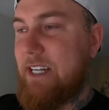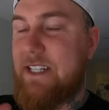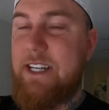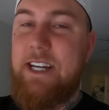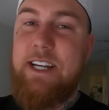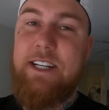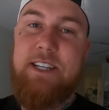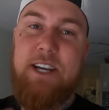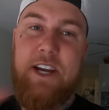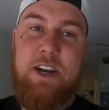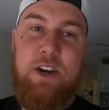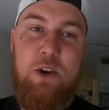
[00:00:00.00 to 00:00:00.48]
it,
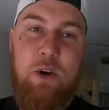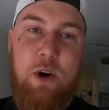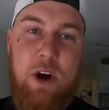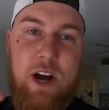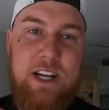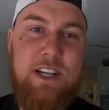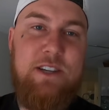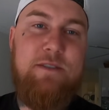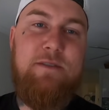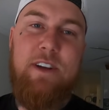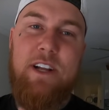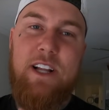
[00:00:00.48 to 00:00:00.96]
it's a
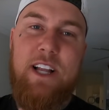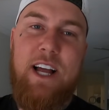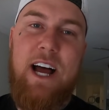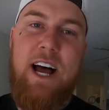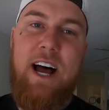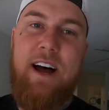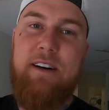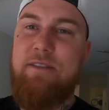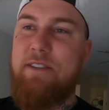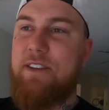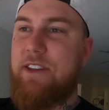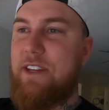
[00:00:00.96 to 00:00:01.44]
nice villa,
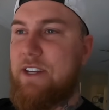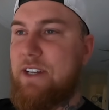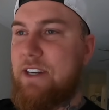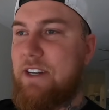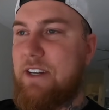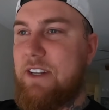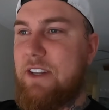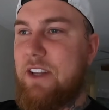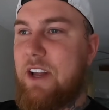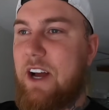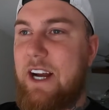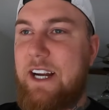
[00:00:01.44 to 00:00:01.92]
other
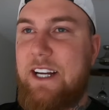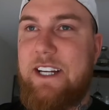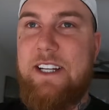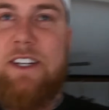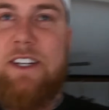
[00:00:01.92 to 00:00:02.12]
than like,